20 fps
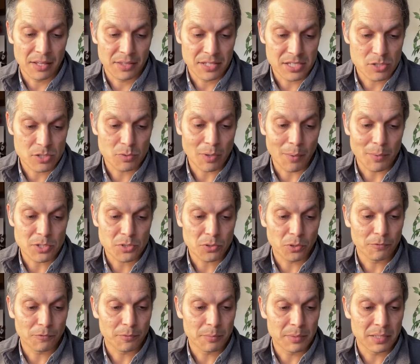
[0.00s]
This is what I was
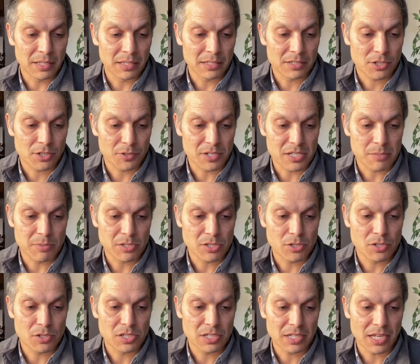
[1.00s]
told from the Tourism
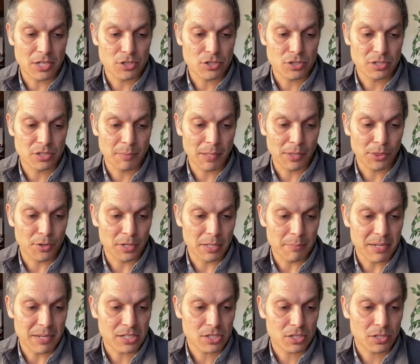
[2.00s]
Association about 30
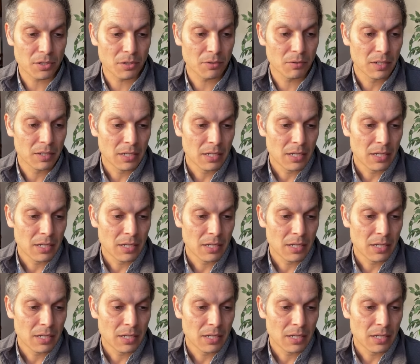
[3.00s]
minutes ago.